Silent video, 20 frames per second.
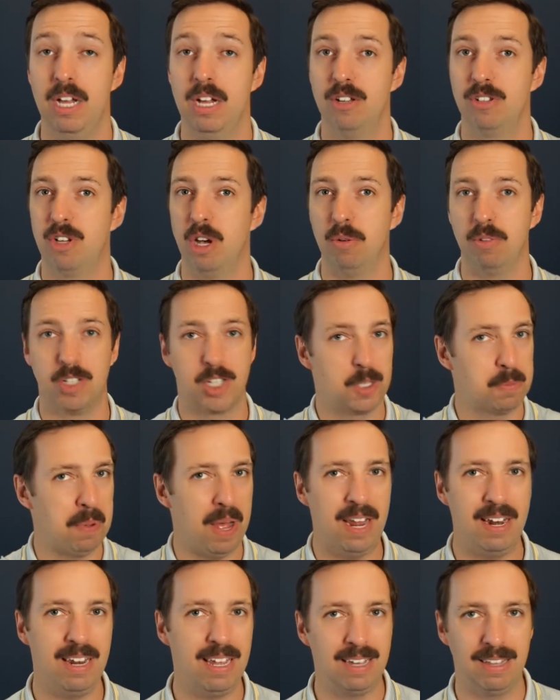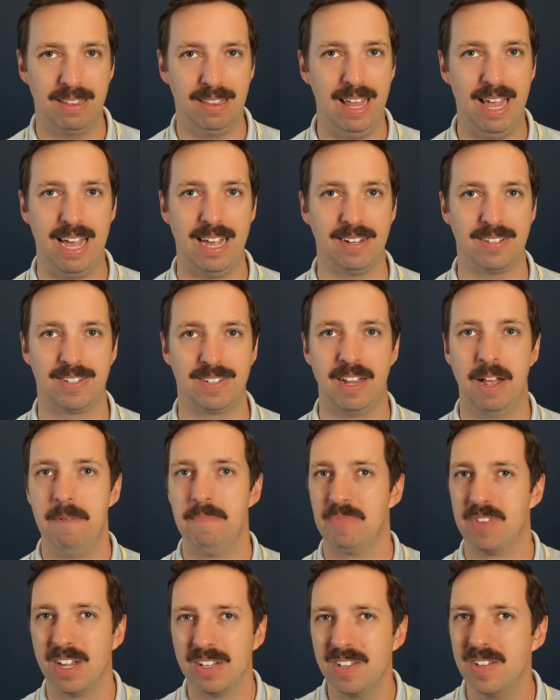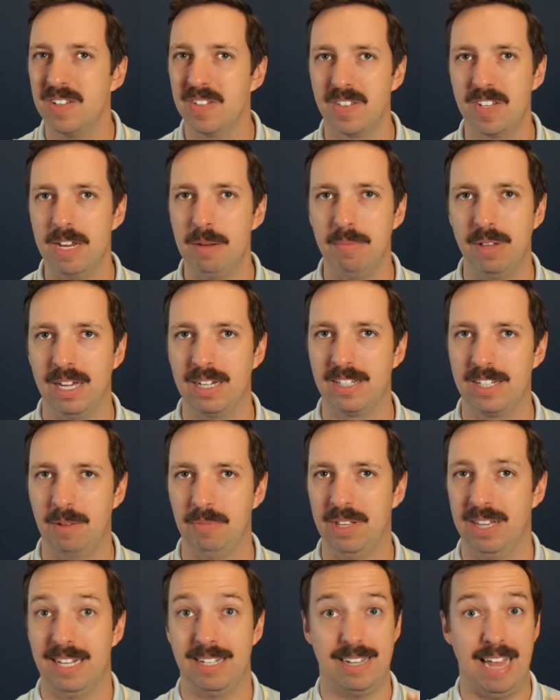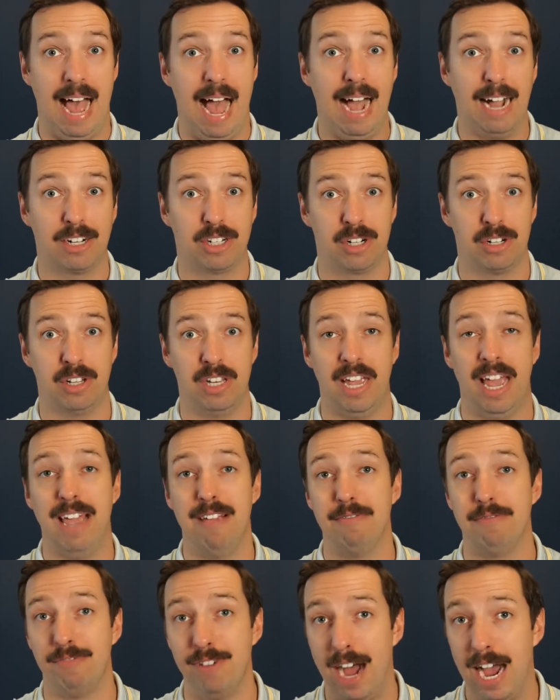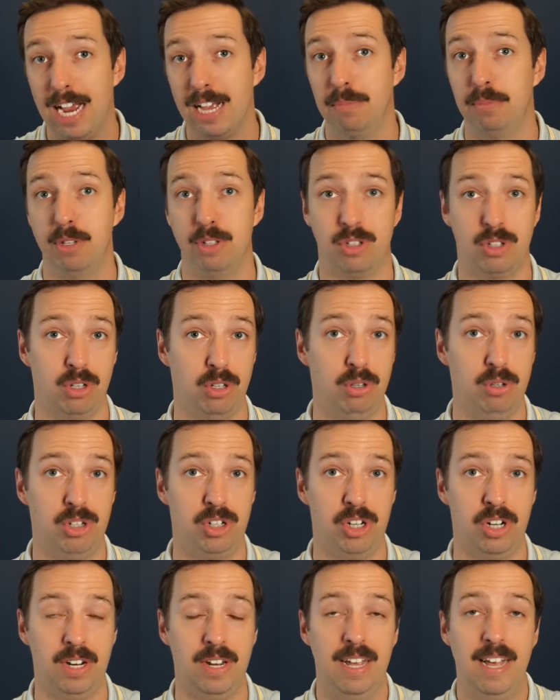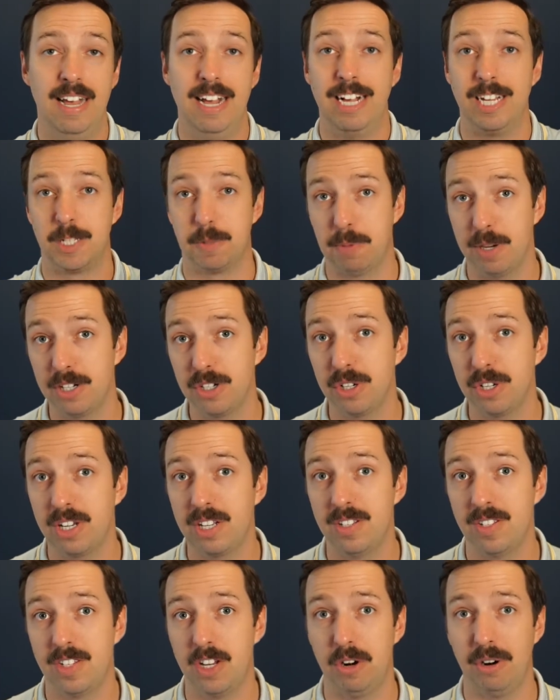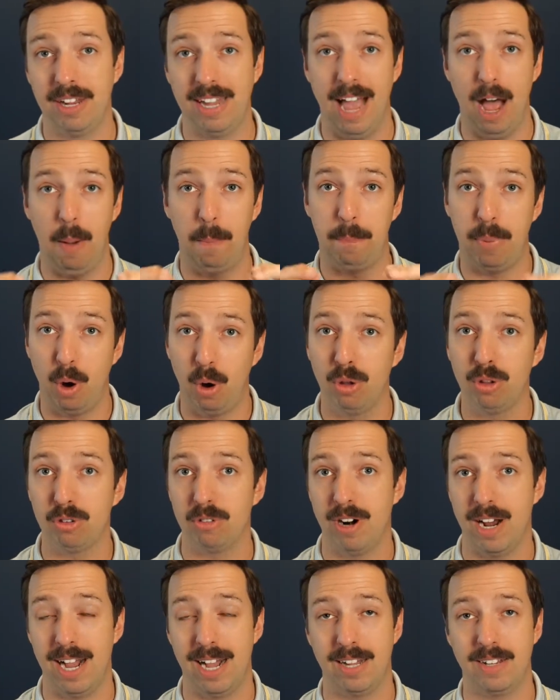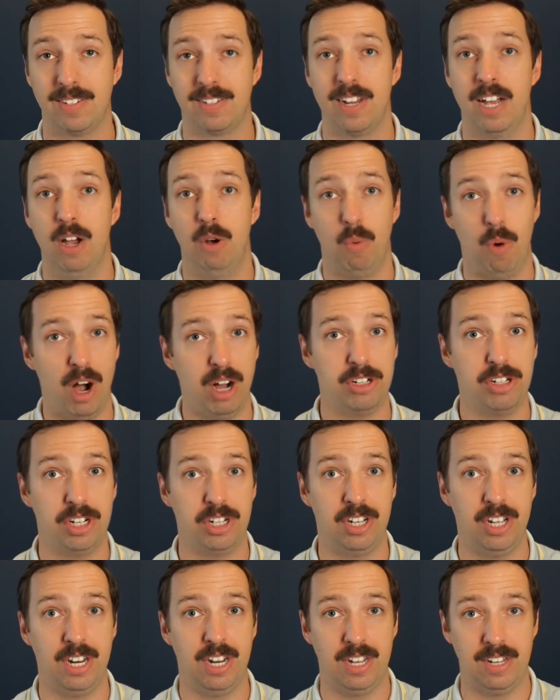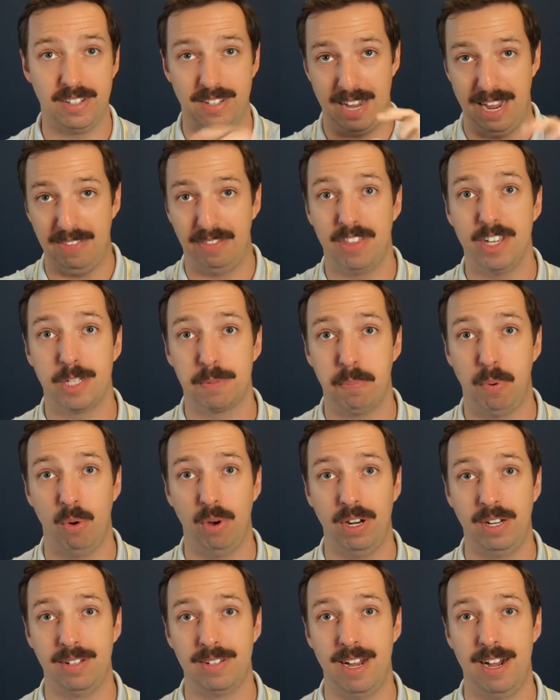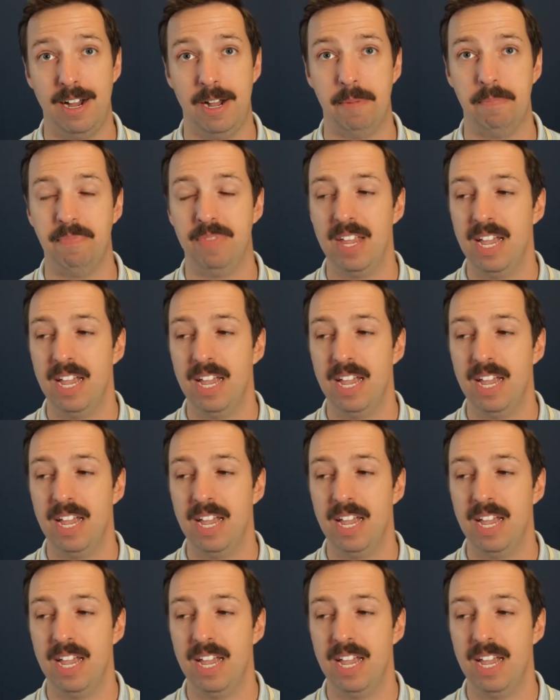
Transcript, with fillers: So spending less doesn't seem like something that's actually a viable solution, especially considering how polarized Washington is at this point in time.